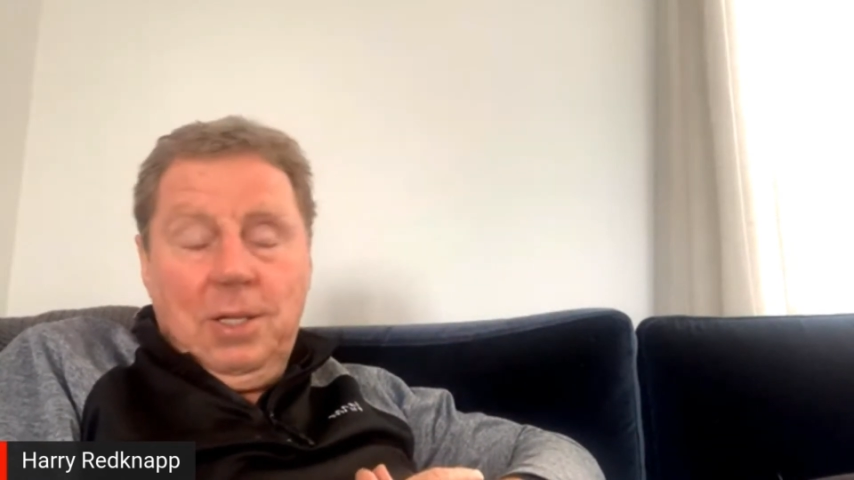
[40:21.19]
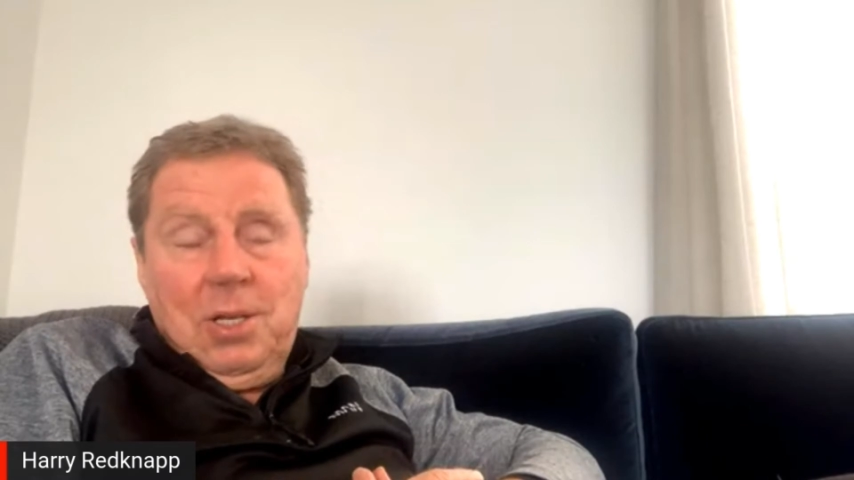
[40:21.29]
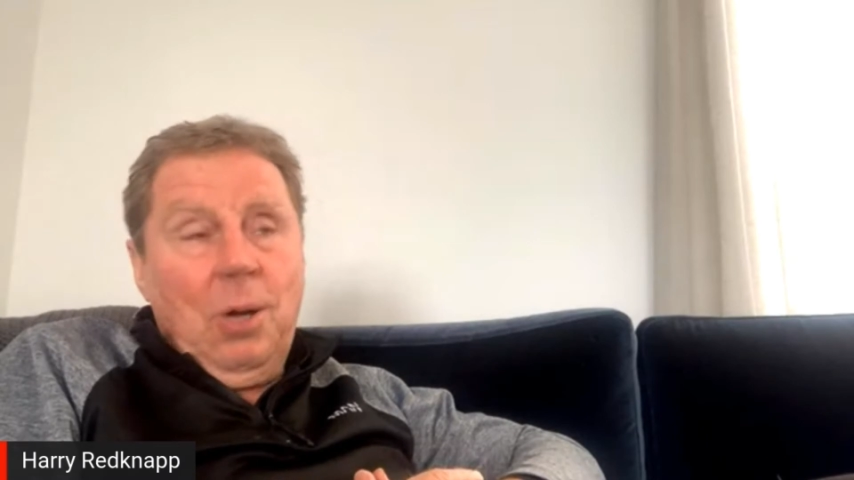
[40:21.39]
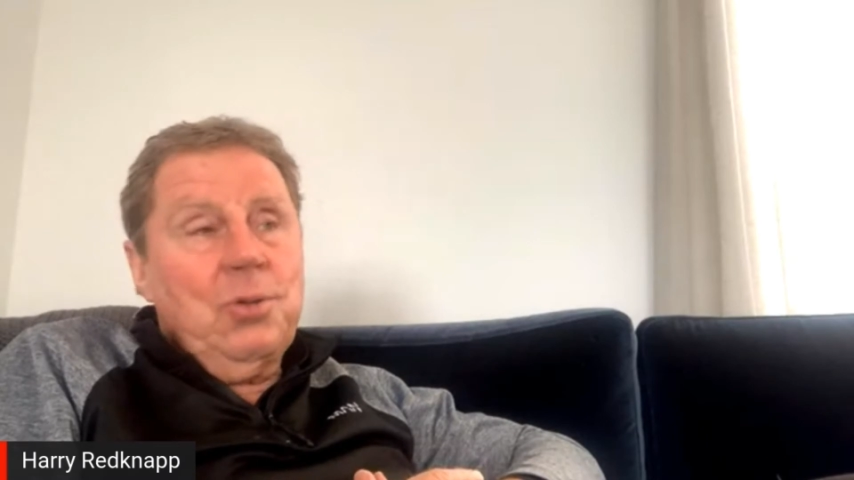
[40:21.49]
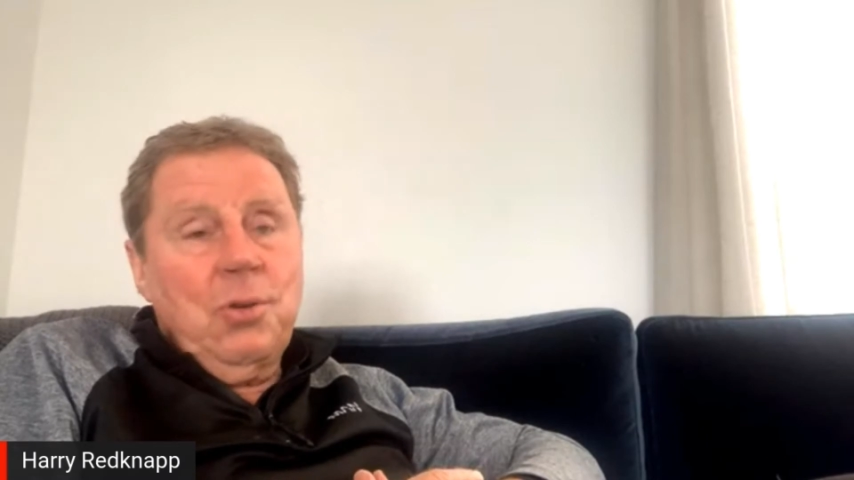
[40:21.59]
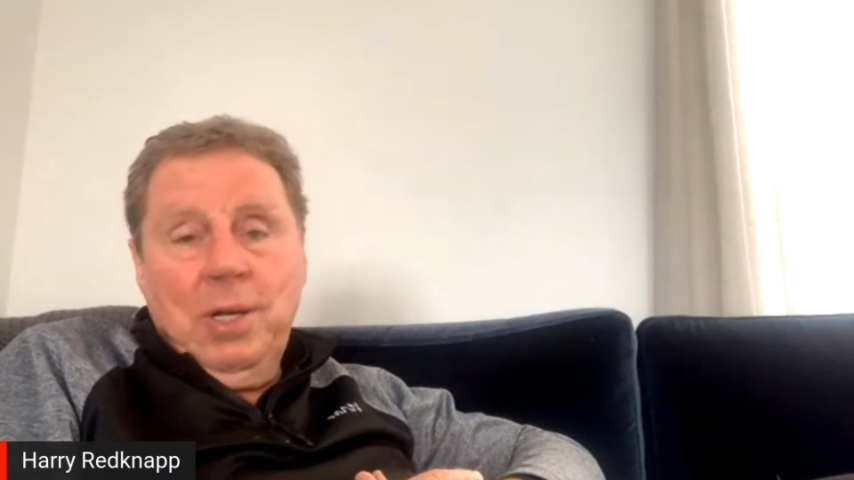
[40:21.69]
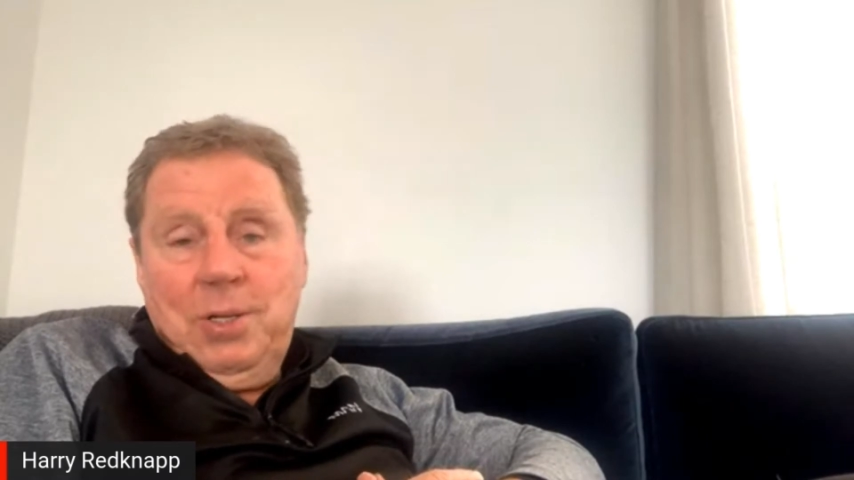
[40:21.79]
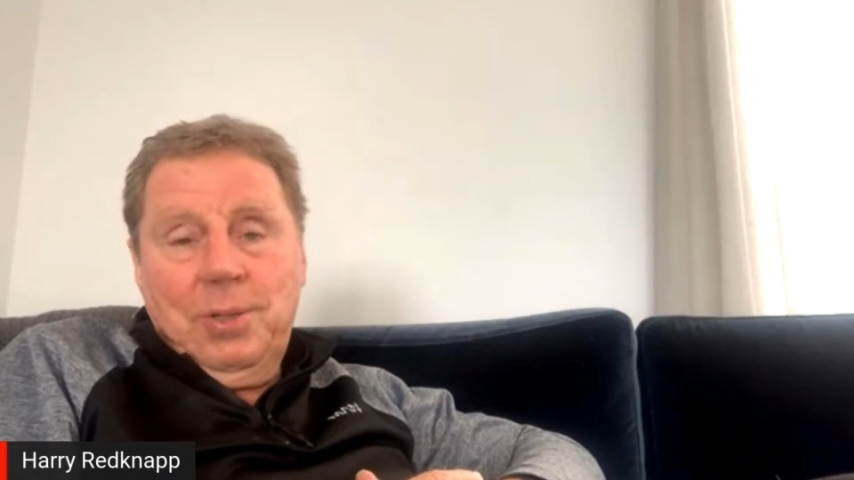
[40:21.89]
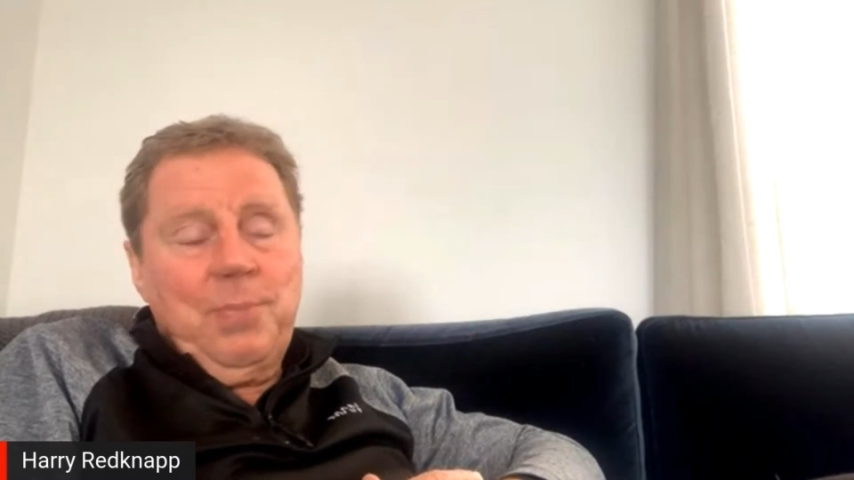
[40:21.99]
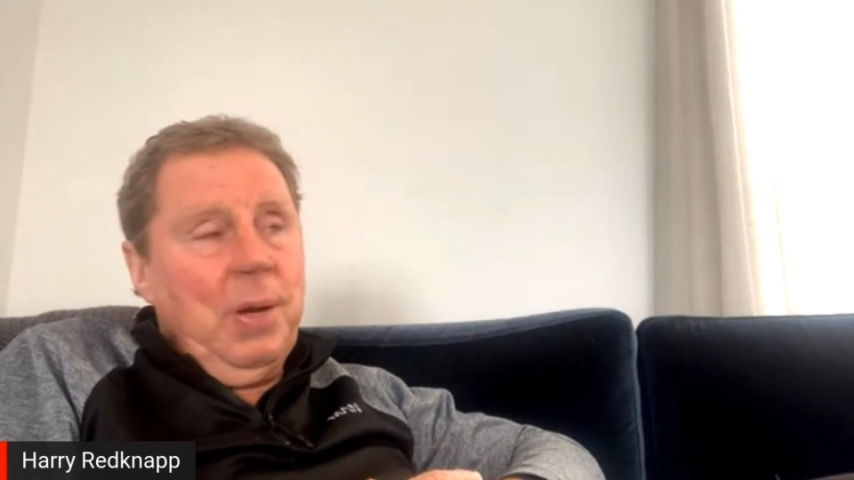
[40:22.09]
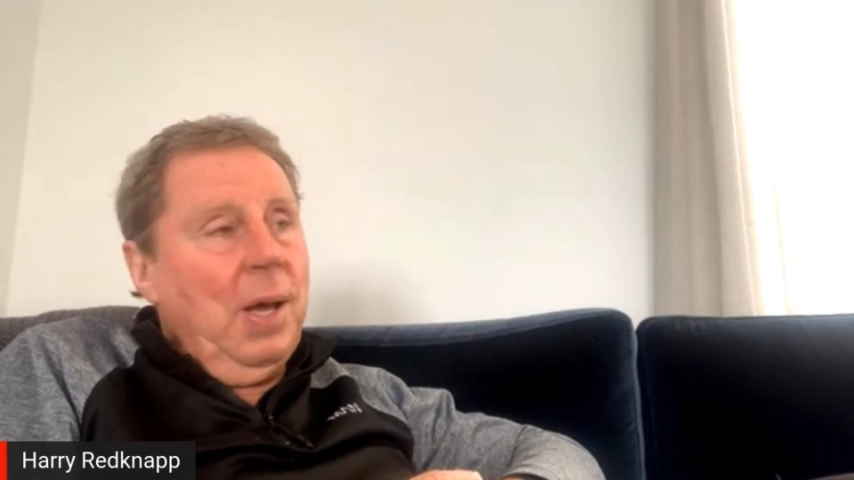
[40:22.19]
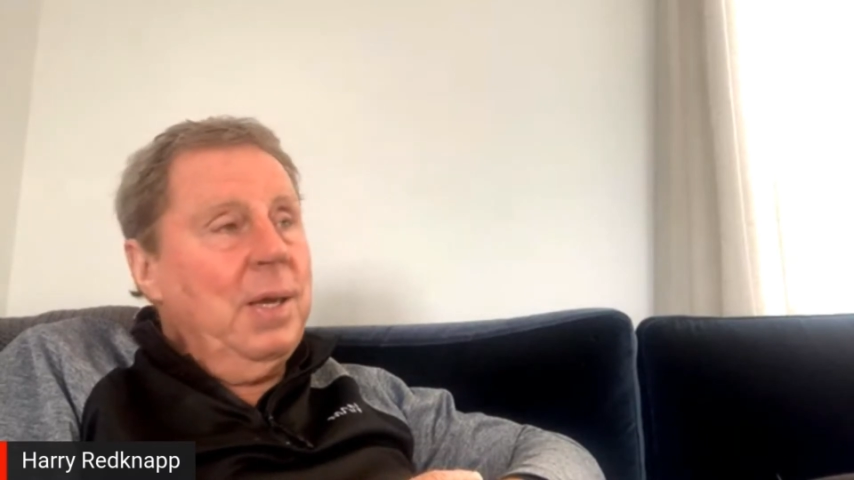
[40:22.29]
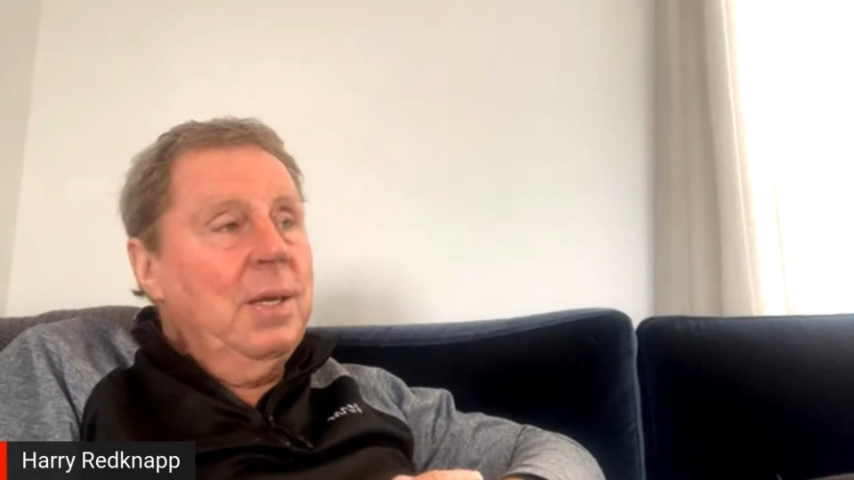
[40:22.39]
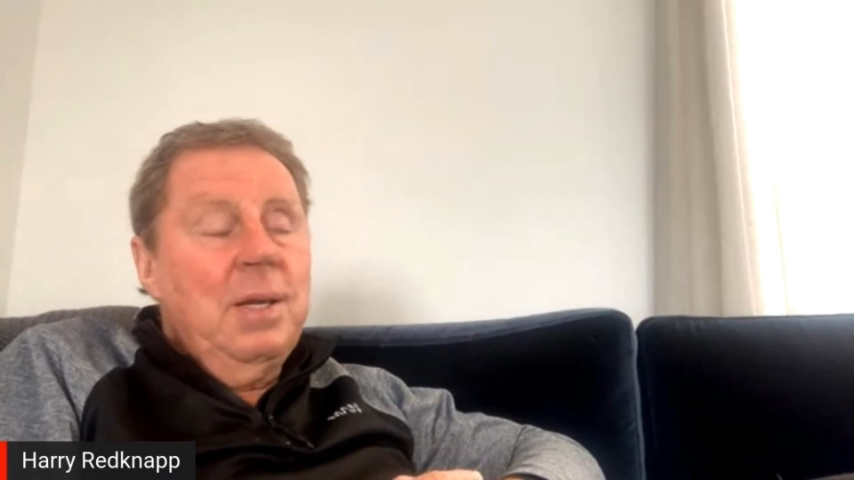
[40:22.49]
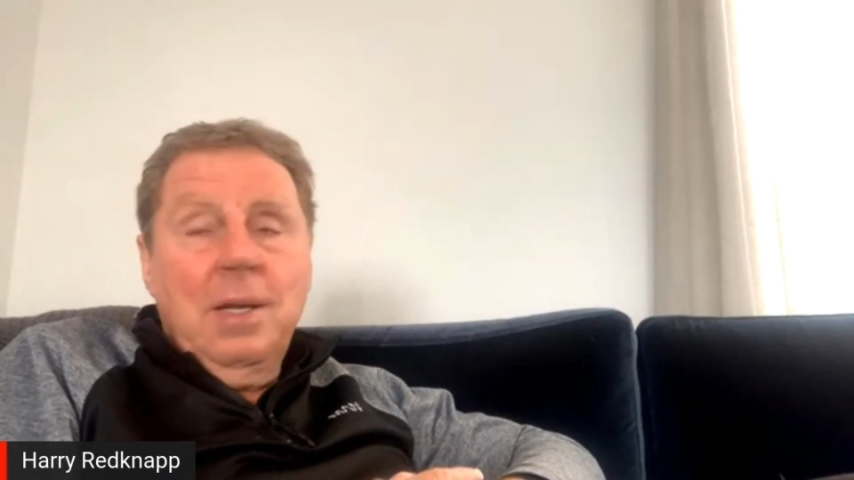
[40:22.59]
I told you he could
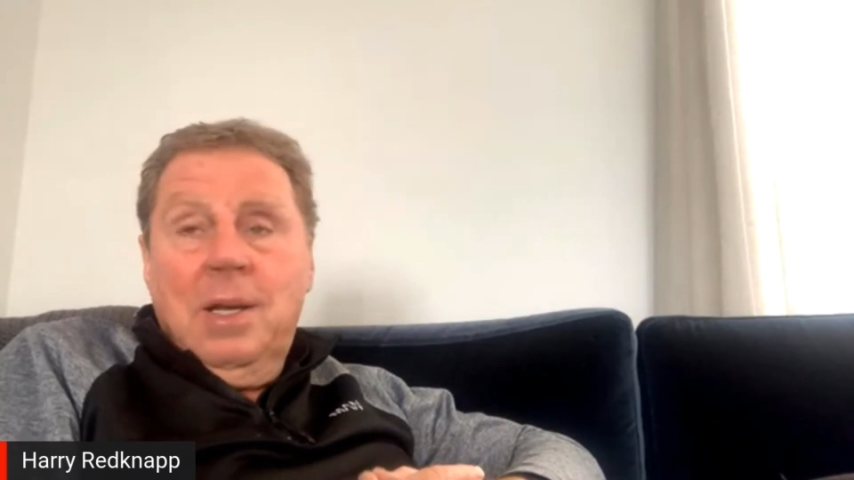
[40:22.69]
play.